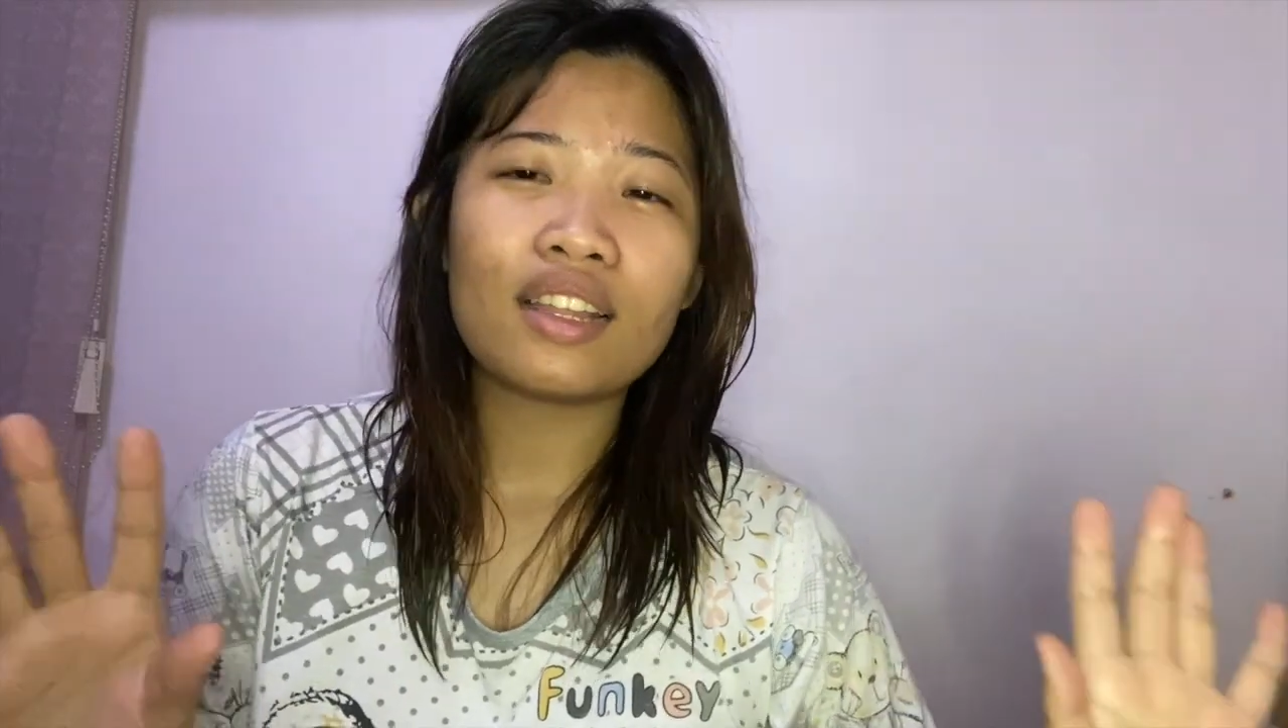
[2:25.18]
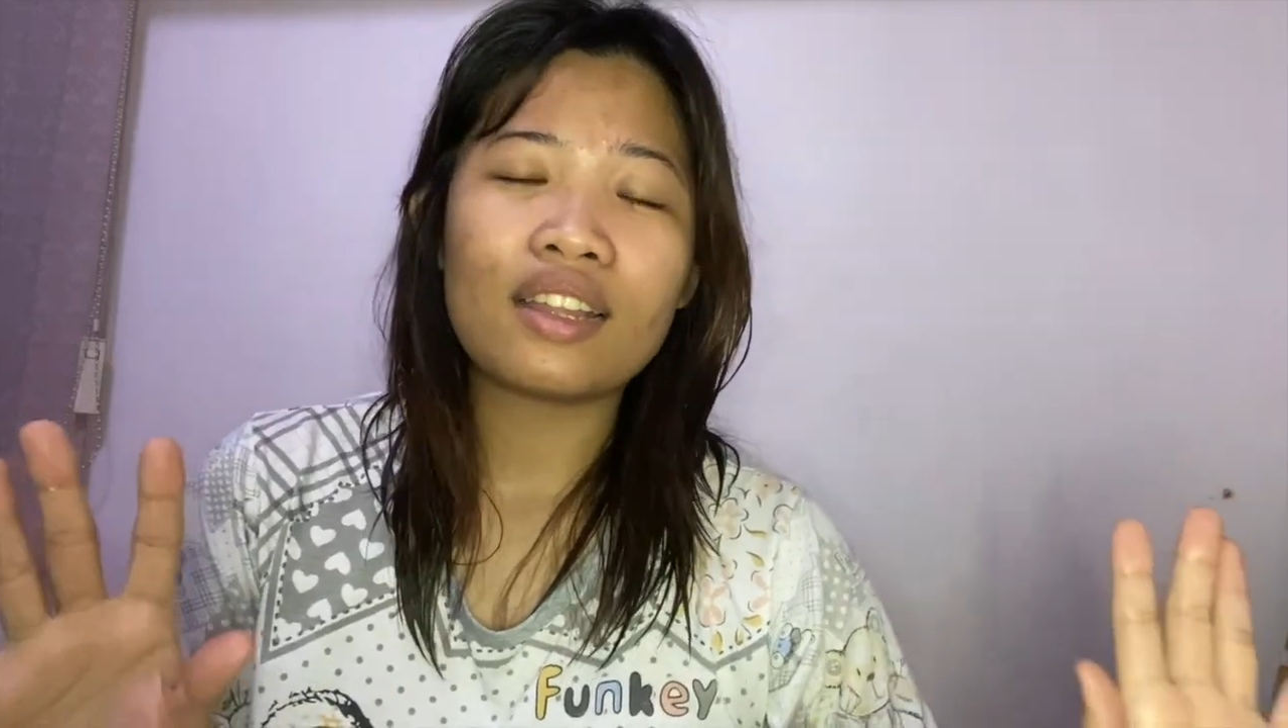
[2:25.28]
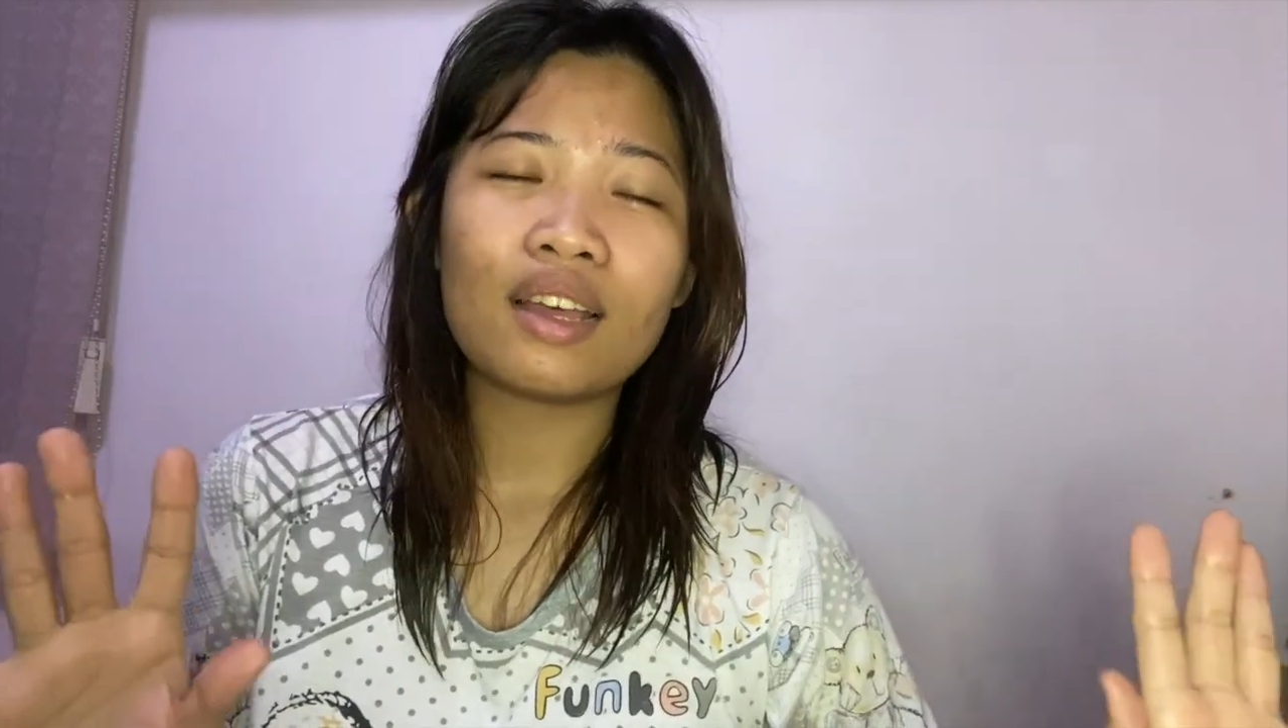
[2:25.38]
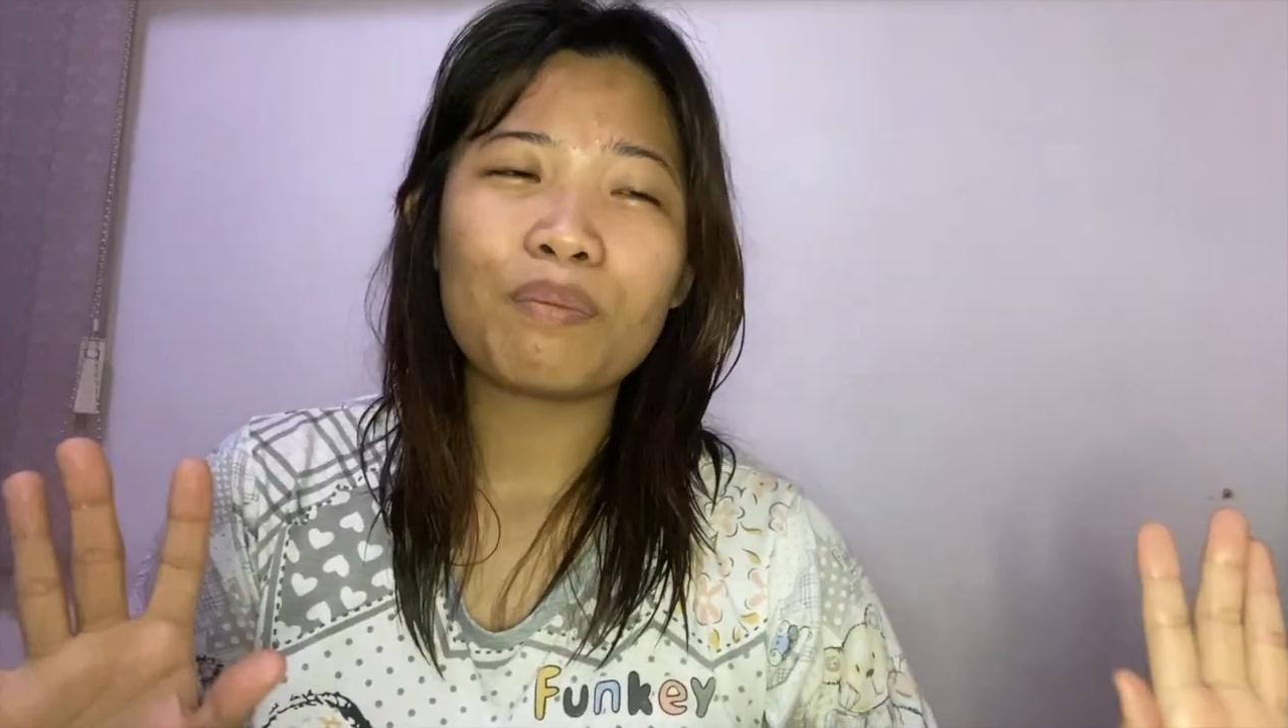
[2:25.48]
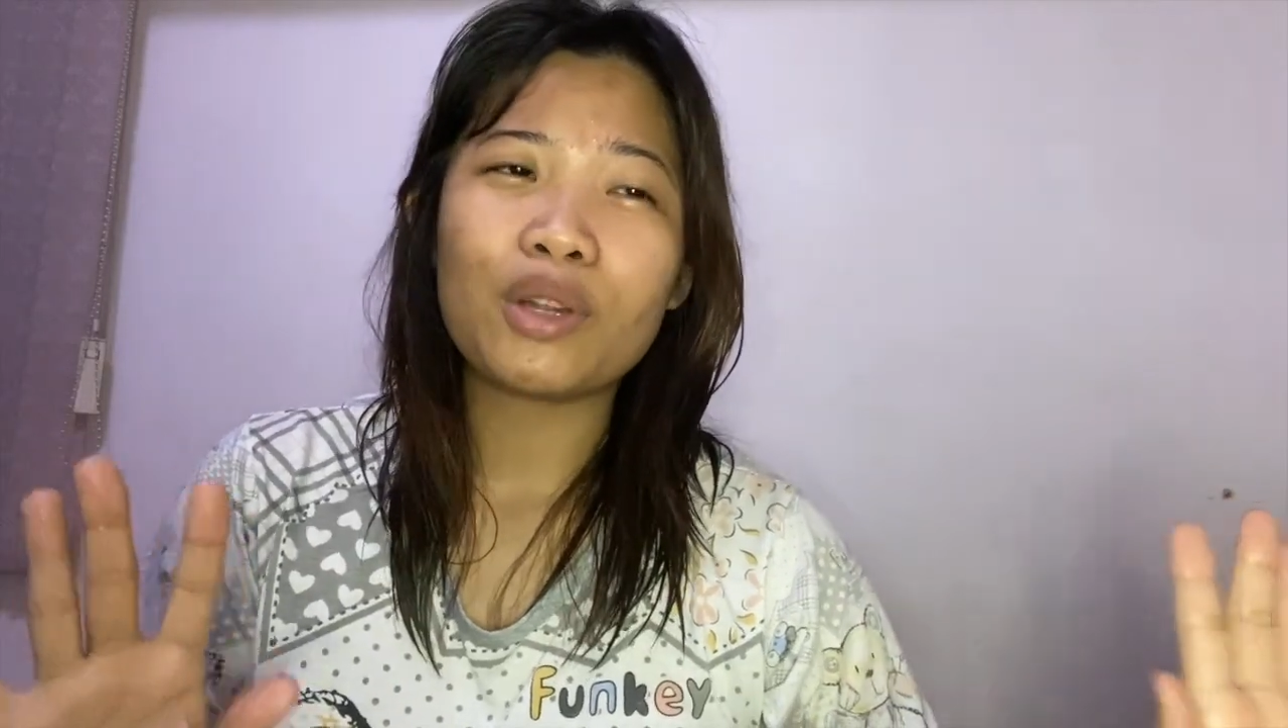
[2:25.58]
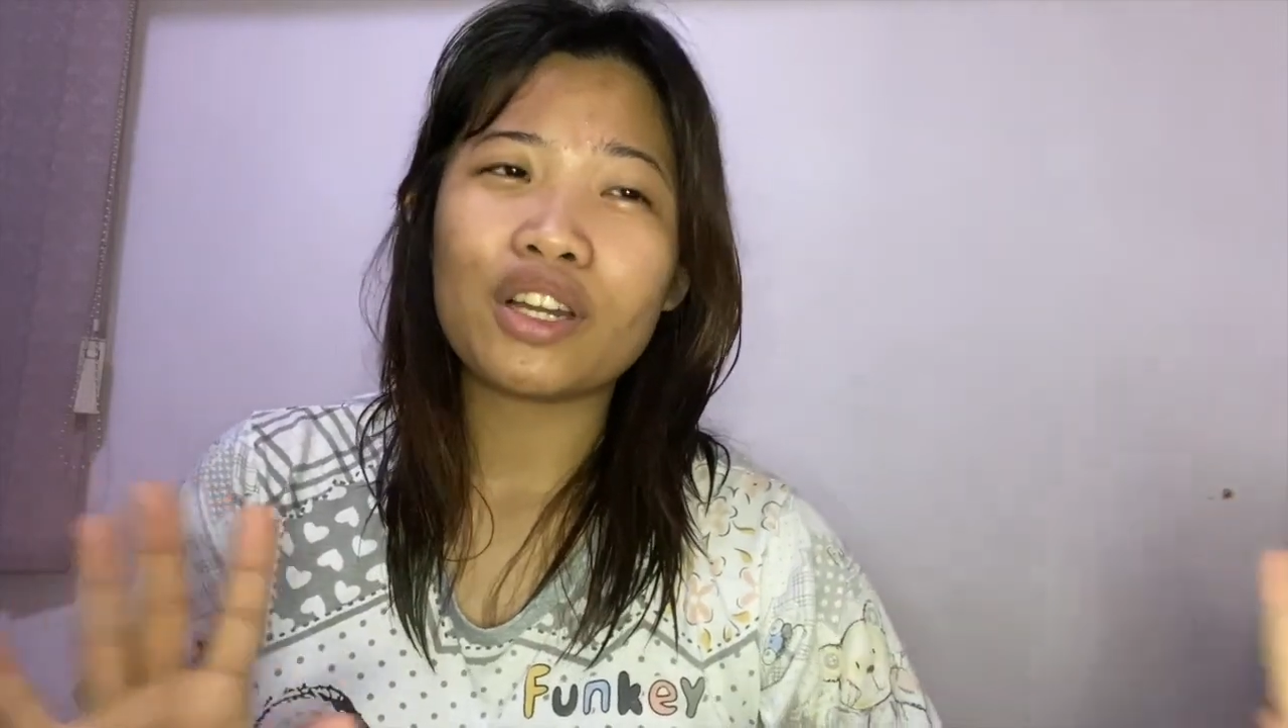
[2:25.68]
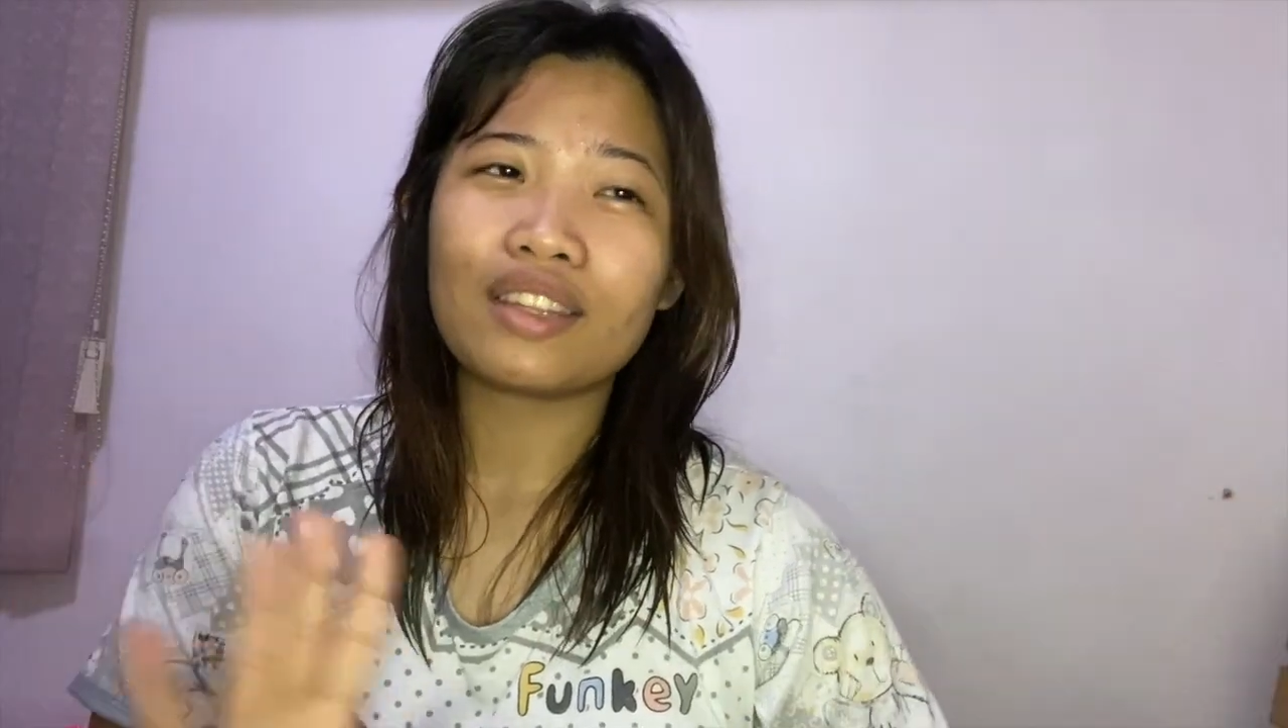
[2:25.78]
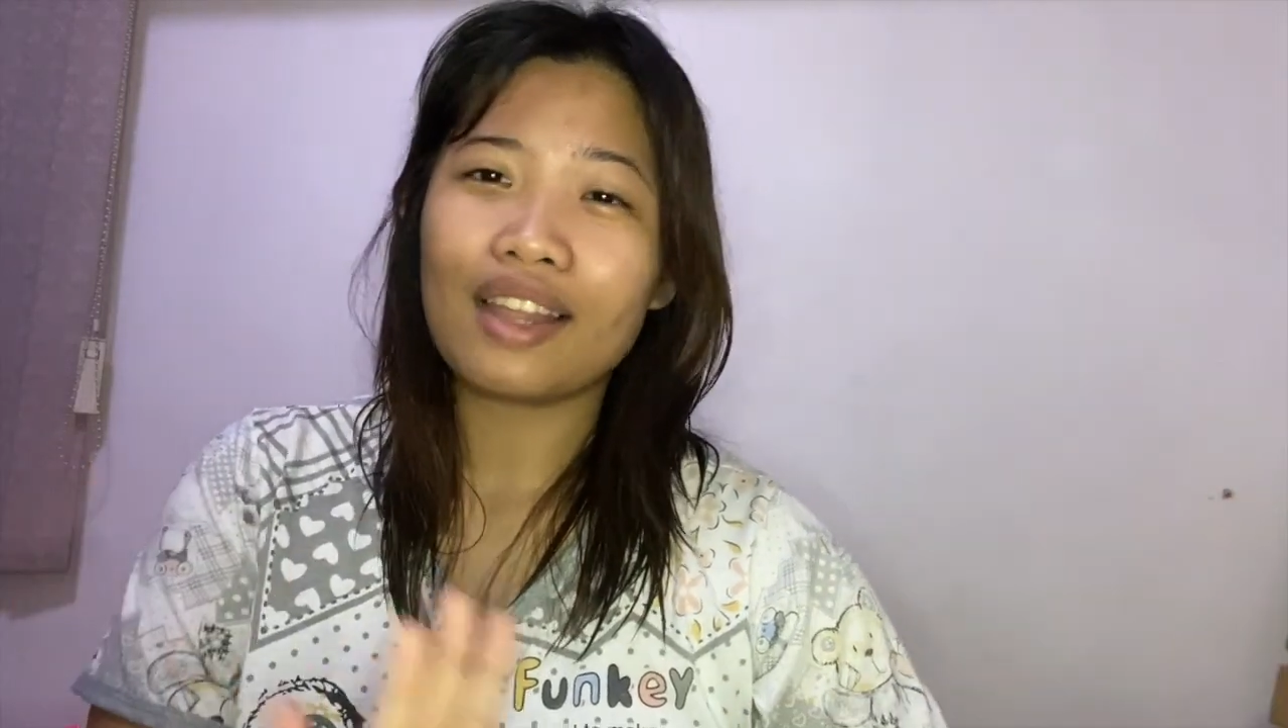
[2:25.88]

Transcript: na parang